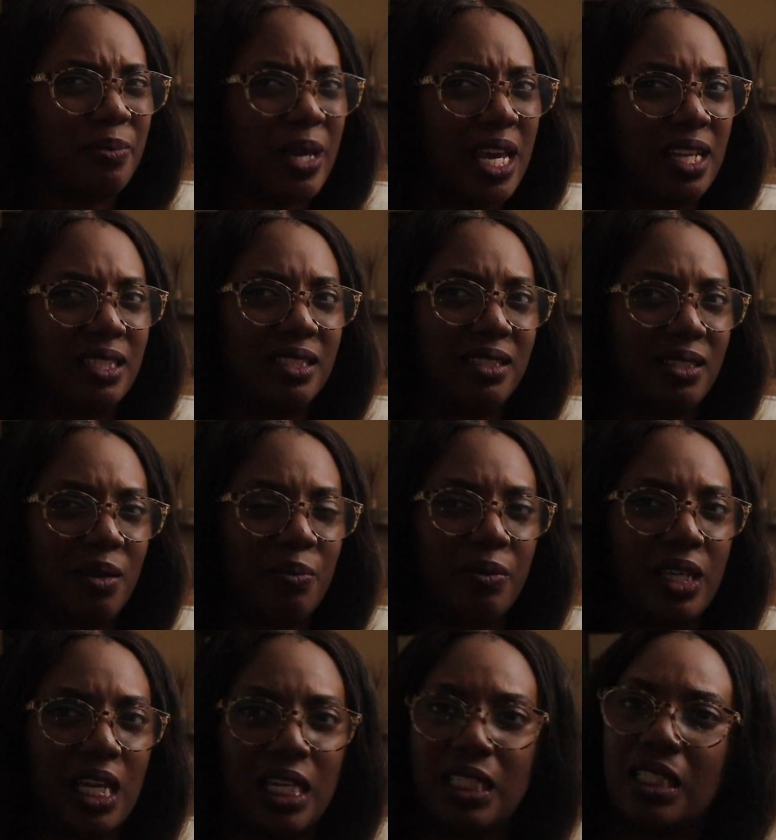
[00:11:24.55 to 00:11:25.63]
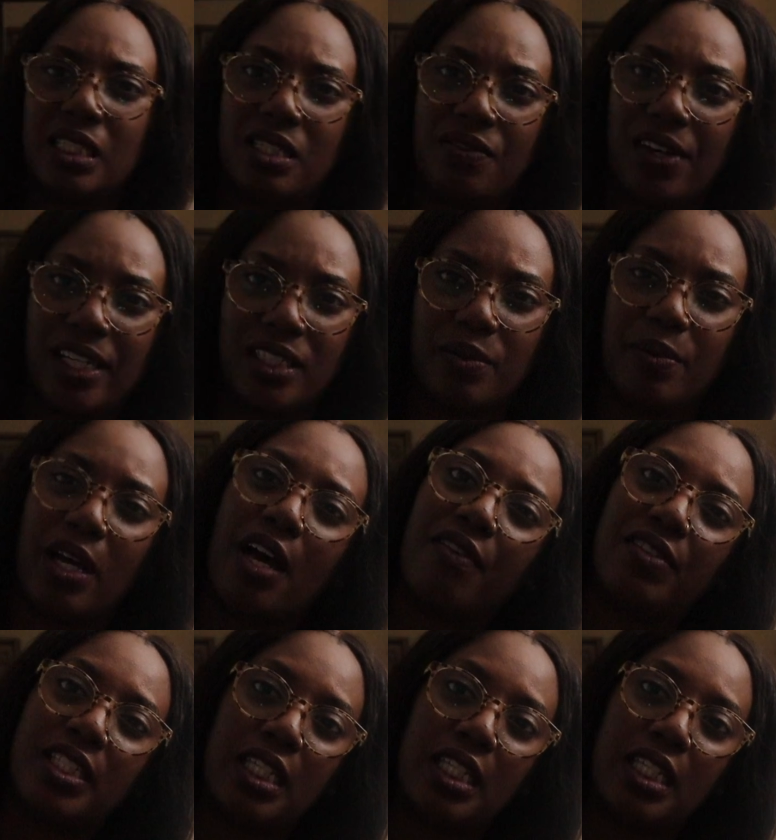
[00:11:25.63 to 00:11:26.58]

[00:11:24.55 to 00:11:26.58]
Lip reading: bad as some cases of eczema I've